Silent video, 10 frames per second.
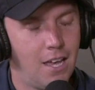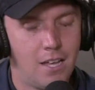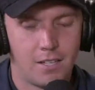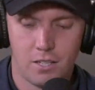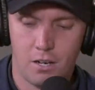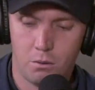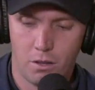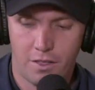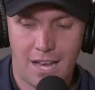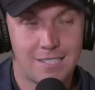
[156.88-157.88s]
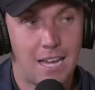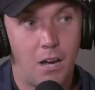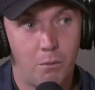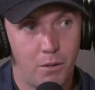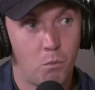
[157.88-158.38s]
So that's
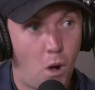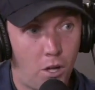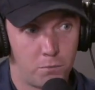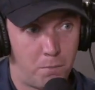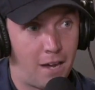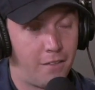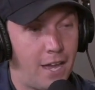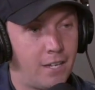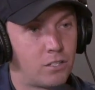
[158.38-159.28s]
how it was back then.